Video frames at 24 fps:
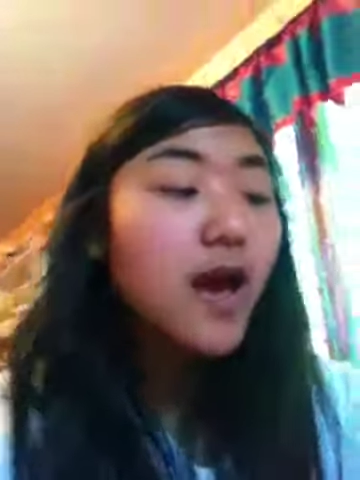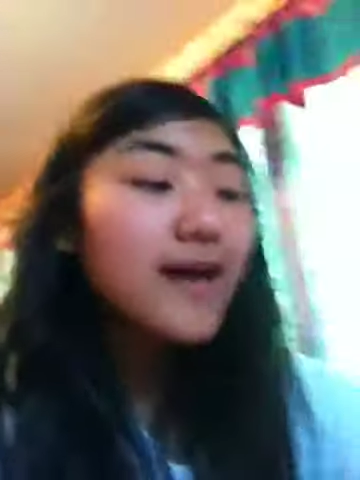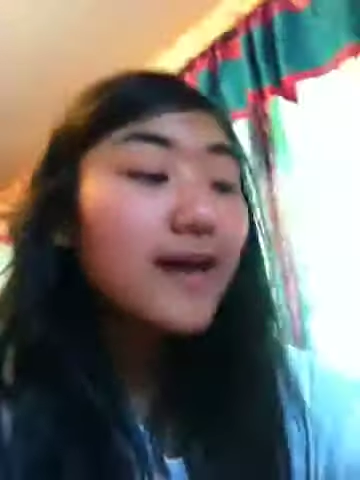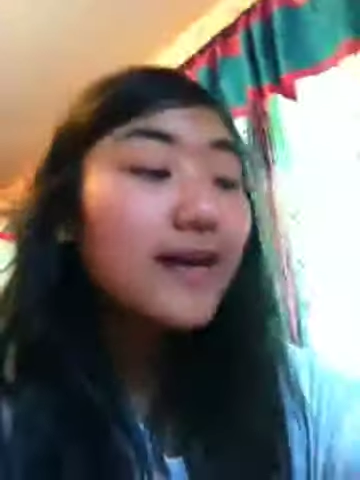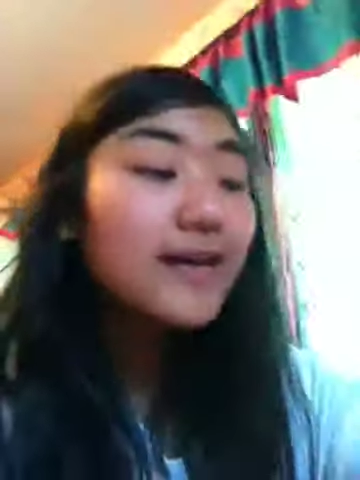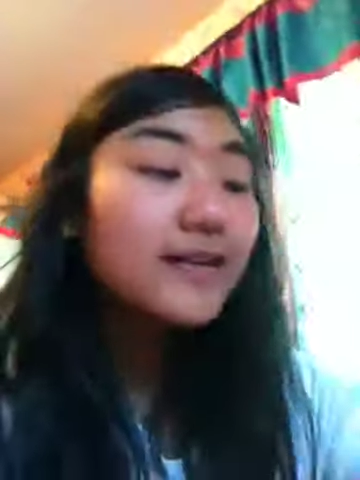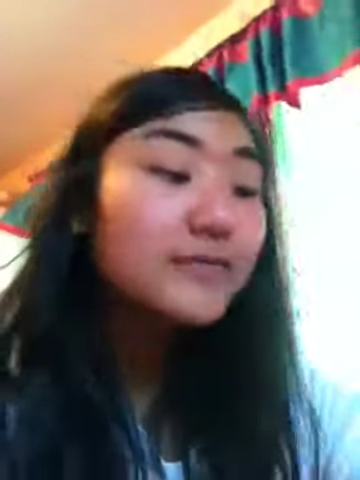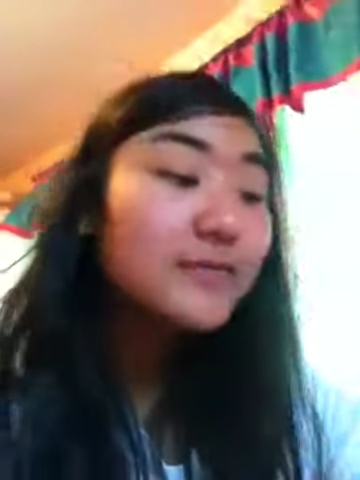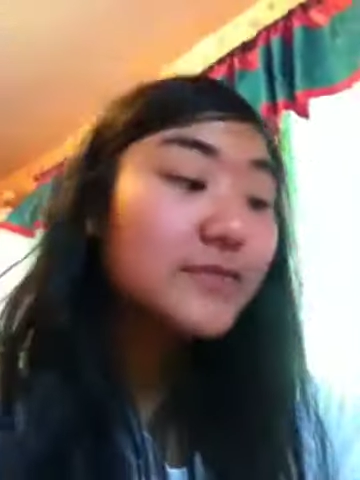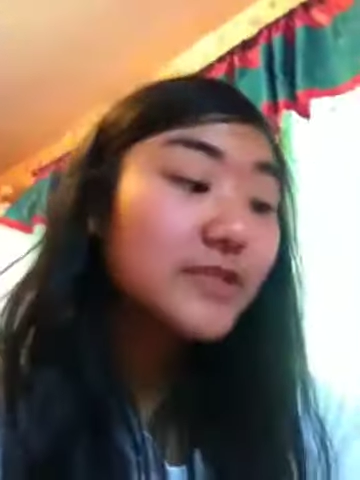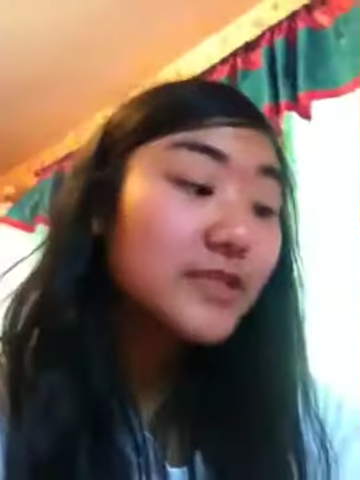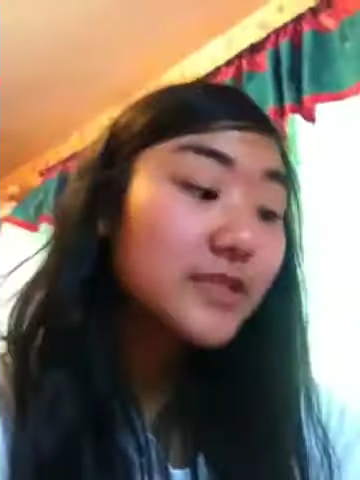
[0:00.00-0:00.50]

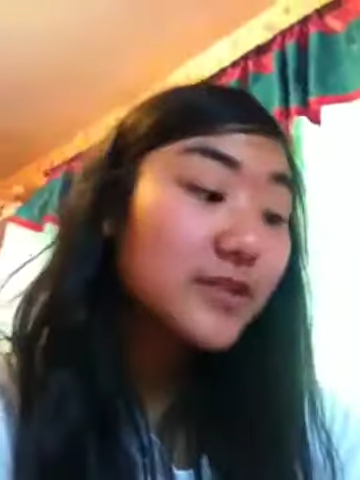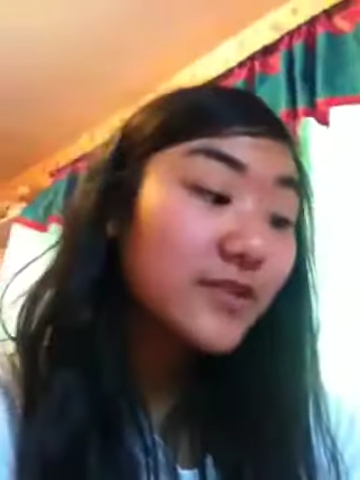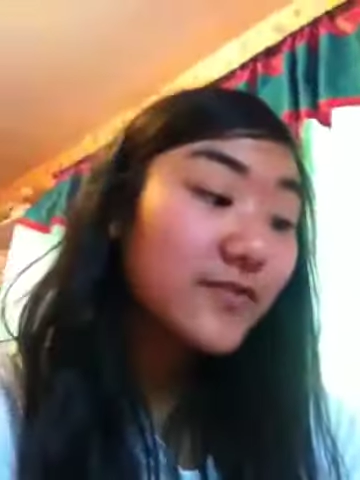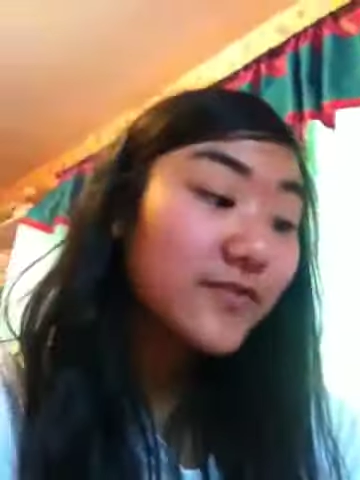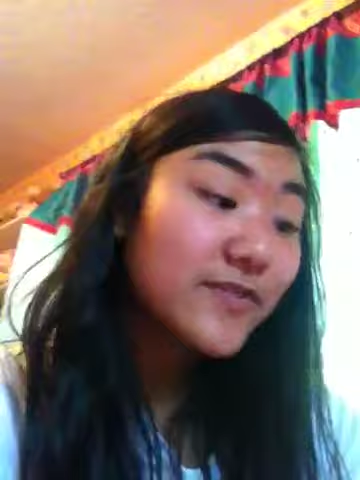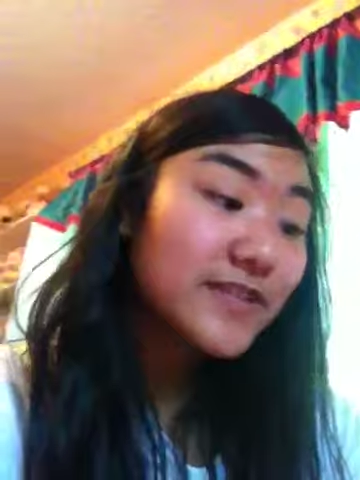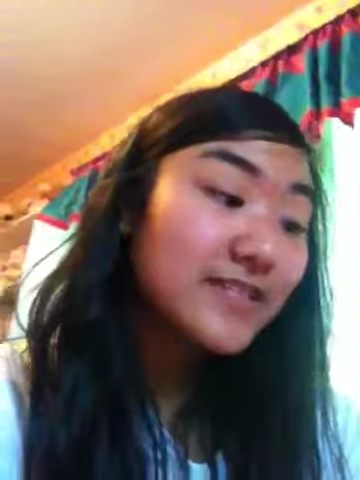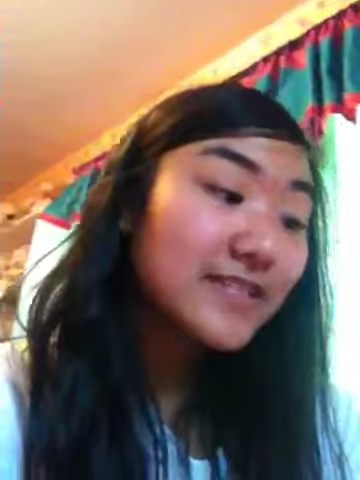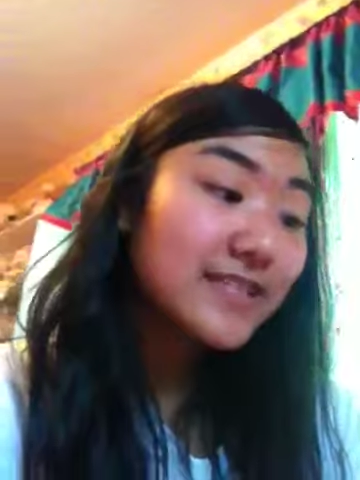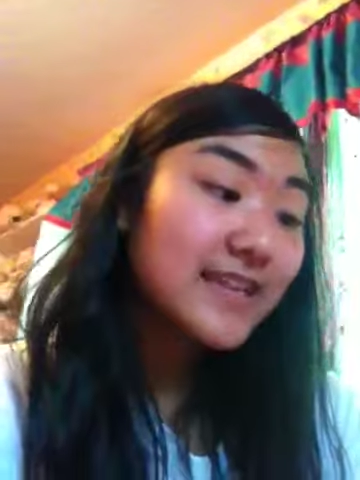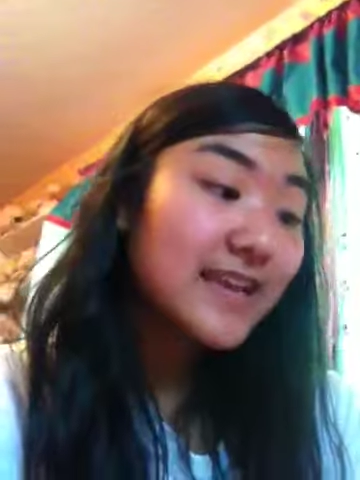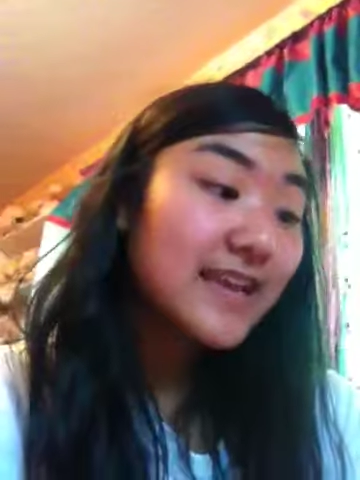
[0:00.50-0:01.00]
Um, so the
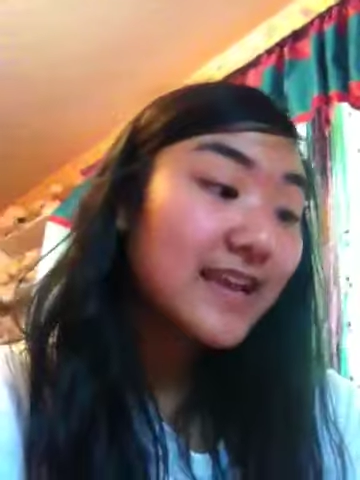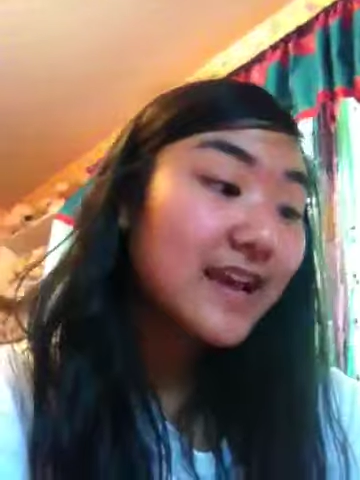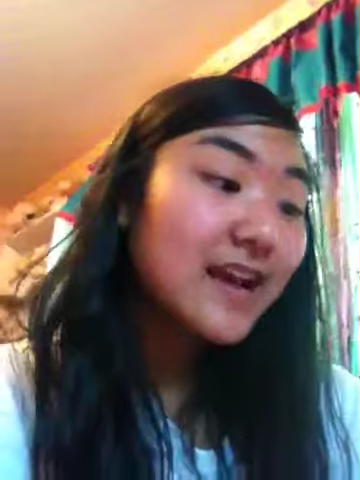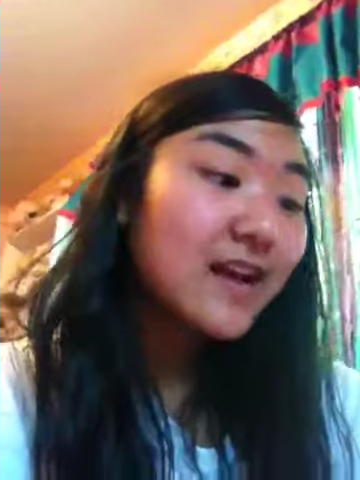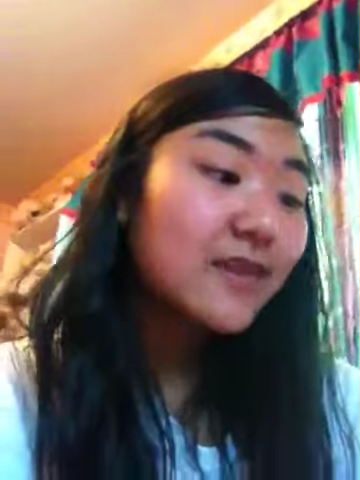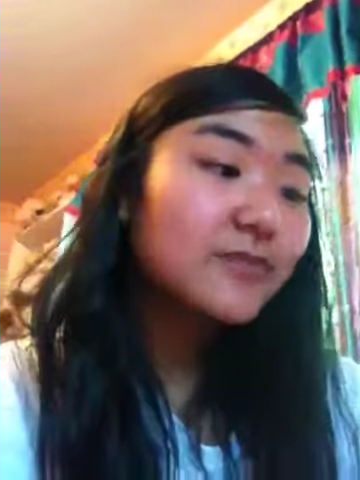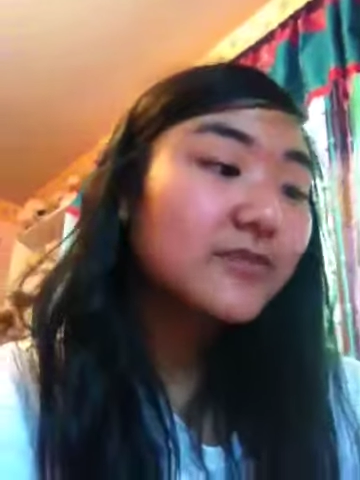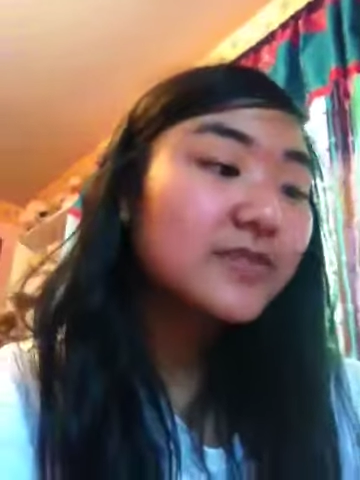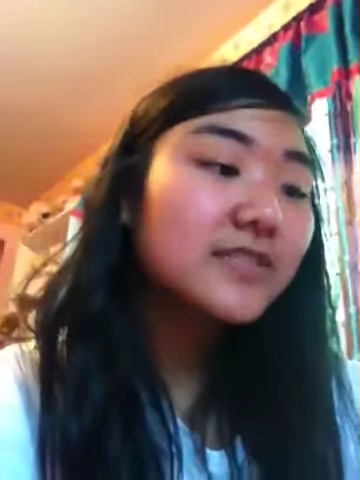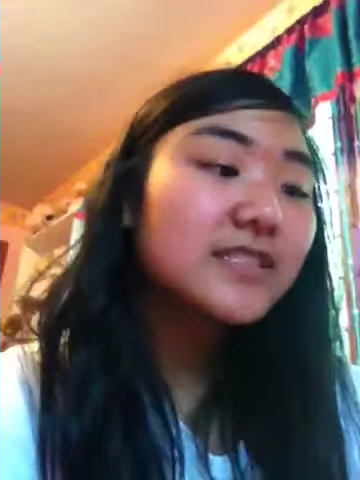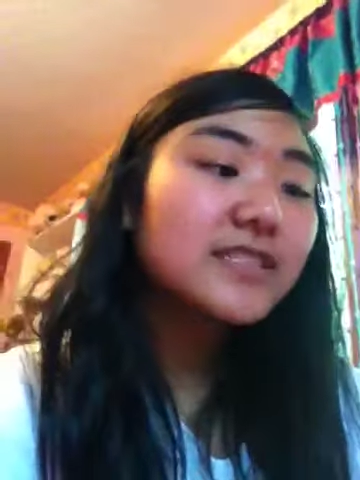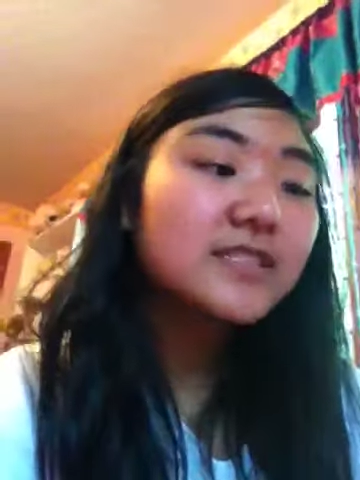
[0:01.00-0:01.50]
first thing I
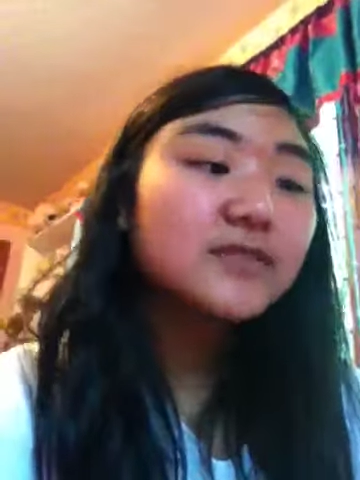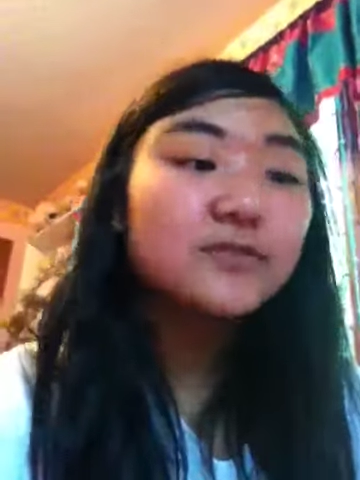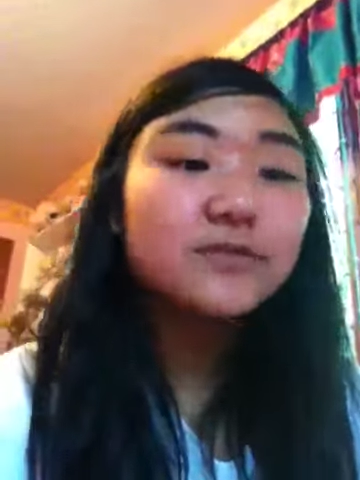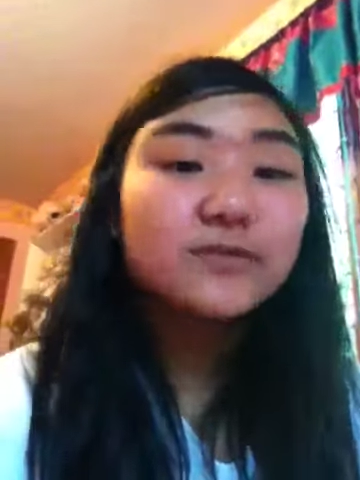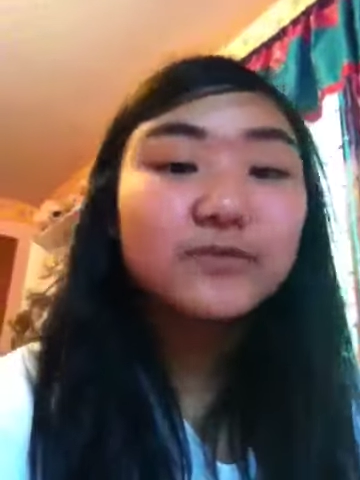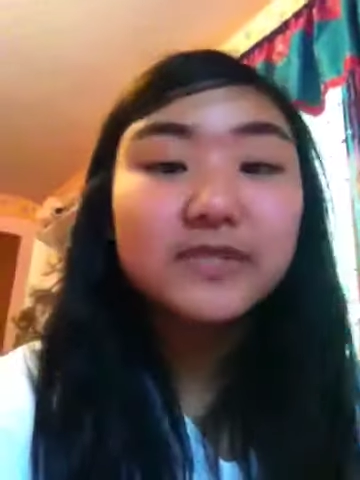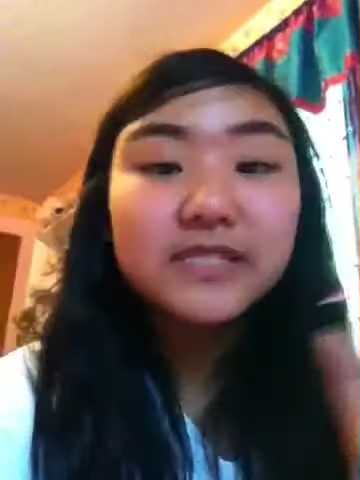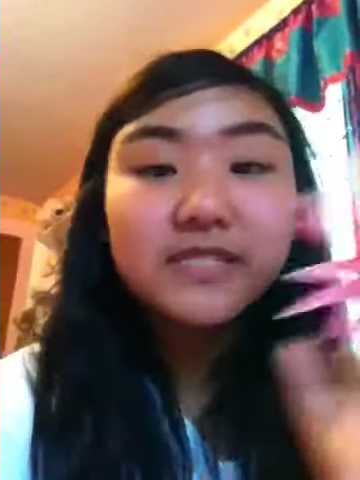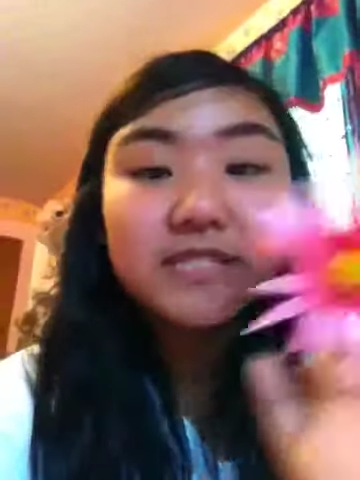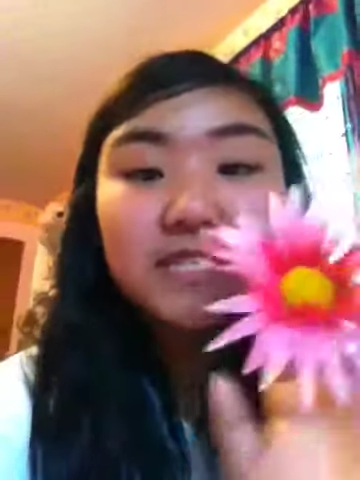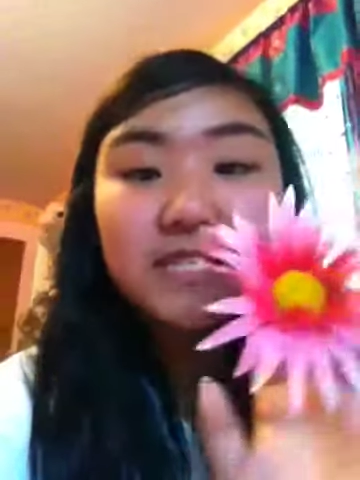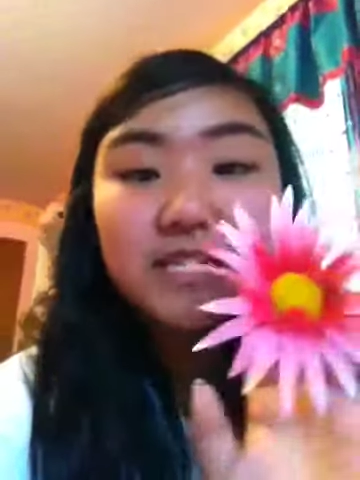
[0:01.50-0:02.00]
got was this
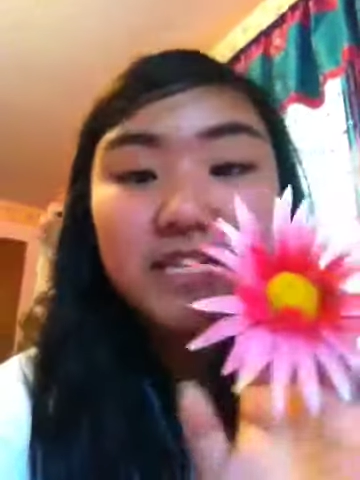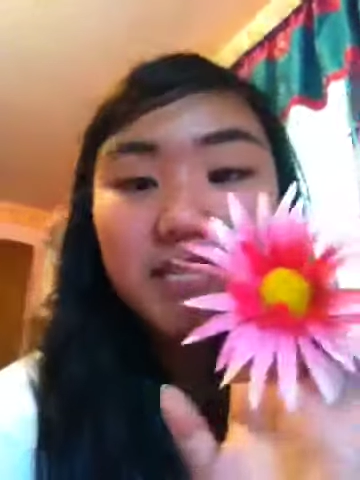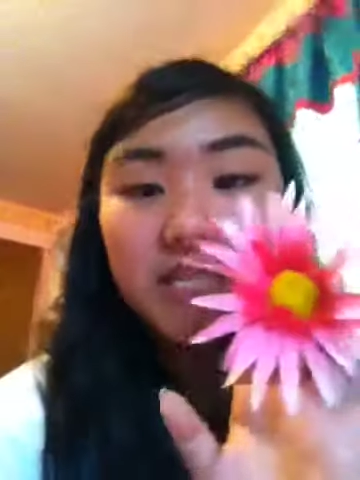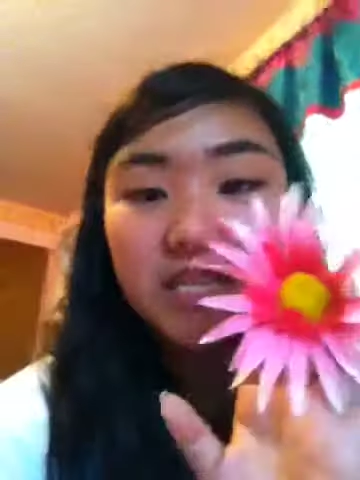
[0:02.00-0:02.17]
really